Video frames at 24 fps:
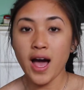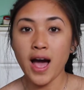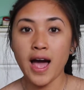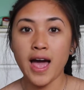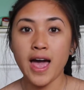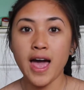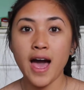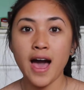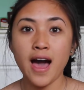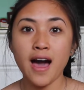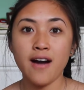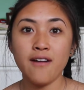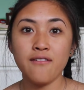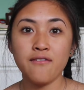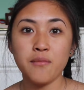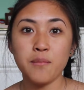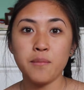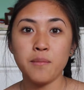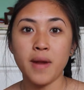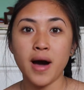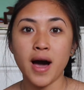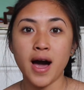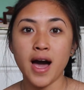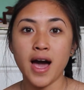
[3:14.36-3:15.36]
I have
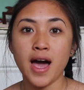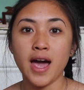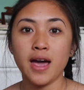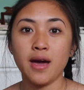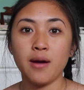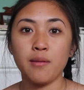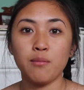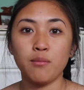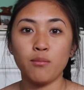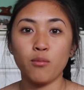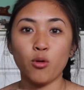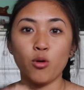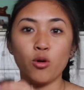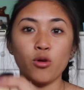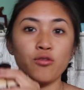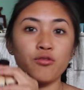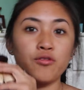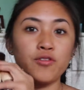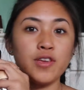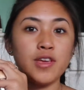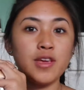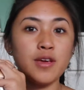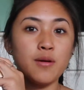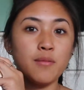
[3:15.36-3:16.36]
my
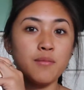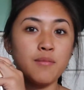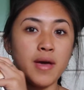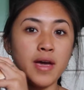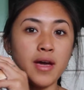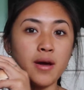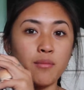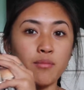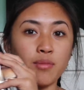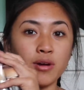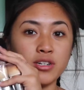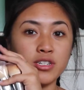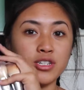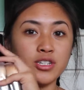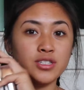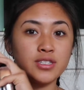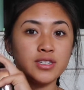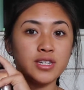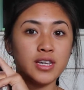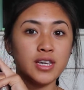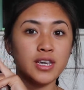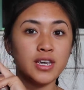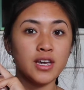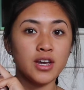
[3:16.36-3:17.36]
Morphe makeup
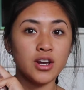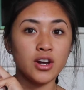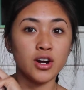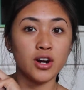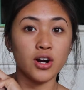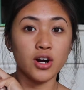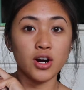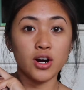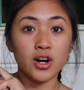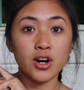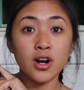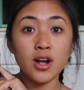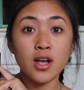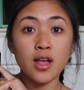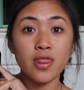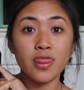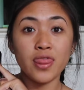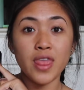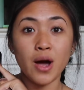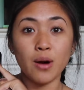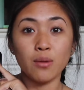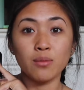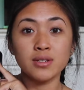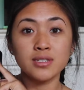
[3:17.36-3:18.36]
brushes here
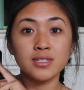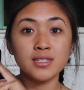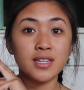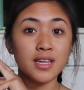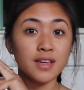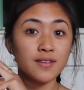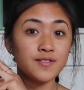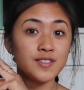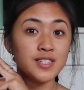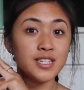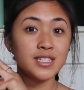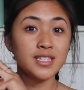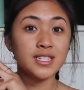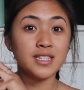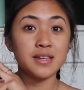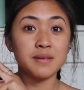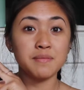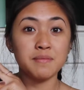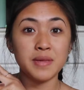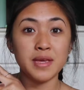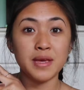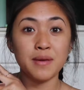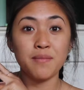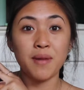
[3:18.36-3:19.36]
that was gifted to
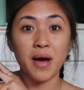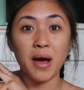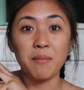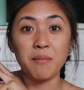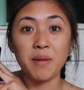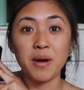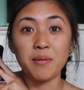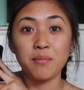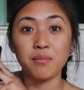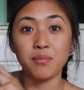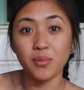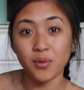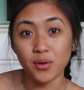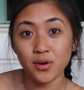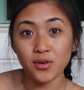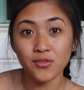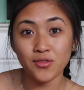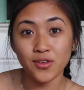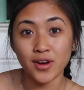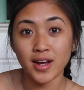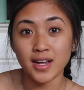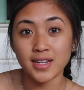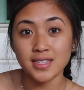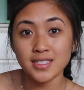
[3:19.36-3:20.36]
me by my
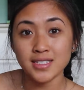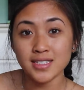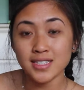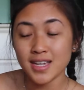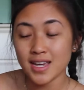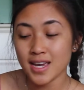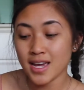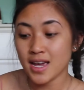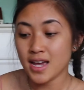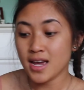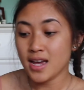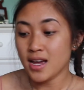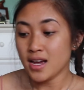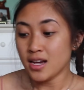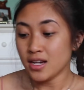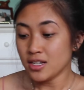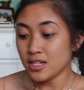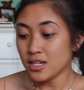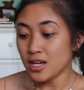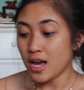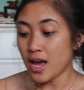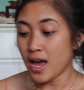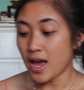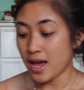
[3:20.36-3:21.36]
boyfriend,
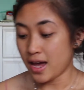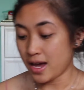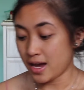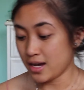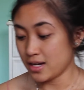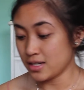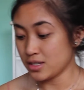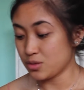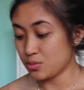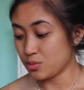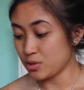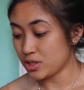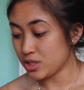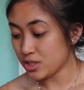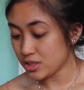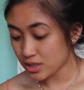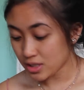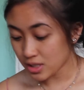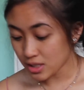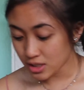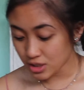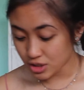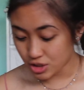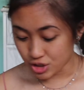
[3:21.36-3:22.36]
and we're
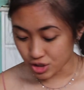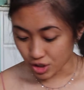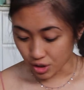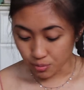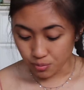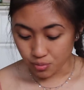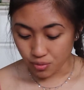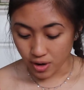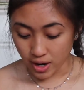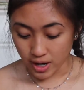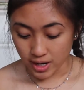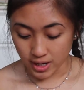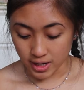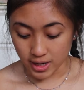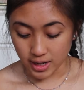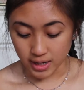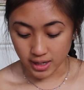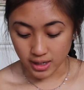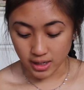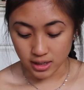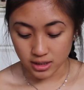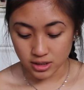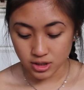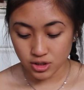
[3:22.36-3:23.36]
just gonna jump right
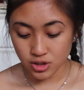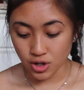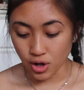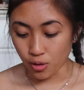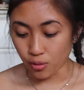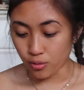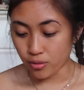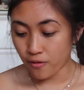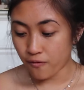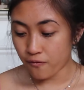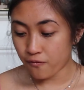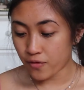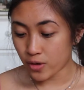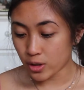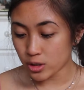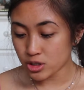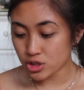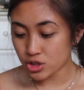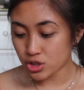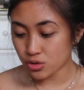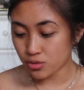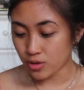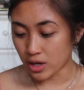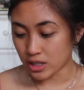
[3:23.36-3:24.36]
in. So the
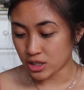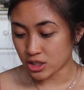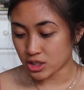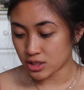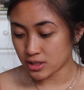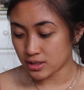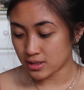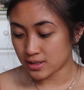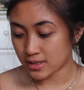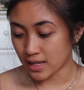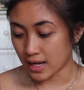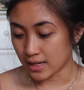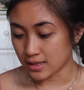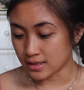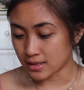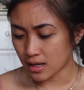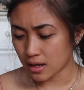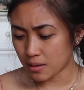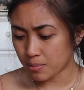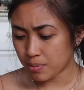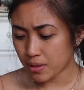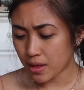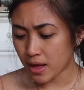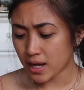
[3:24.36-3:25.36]
first direction says
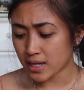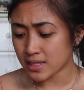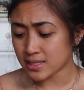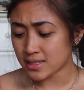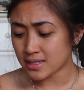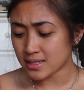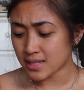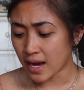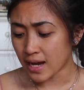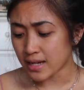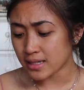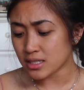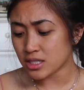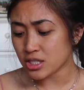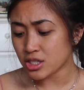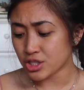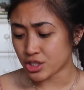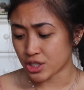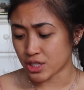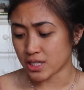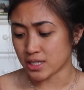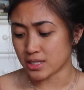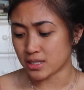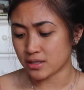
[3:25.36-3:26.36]
apply satin
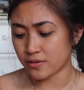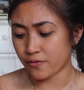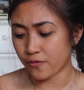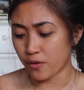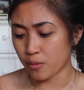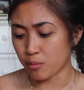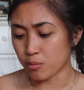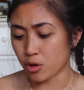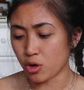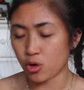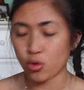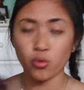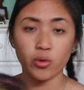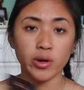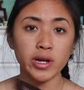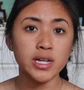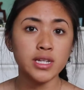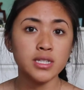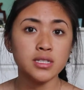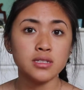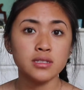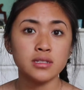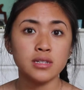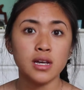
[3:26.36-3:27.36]
sheets from
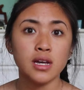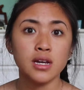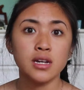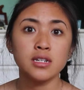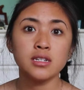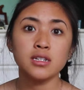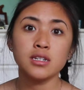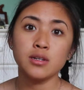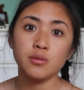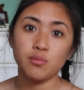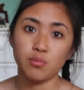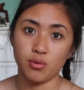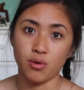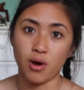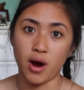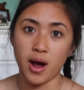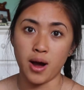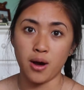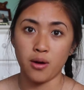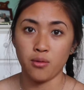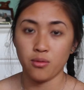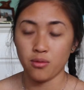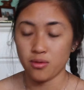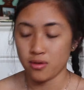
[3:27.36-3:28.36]
crease to
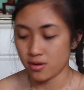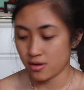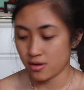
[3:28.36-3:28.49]
brow.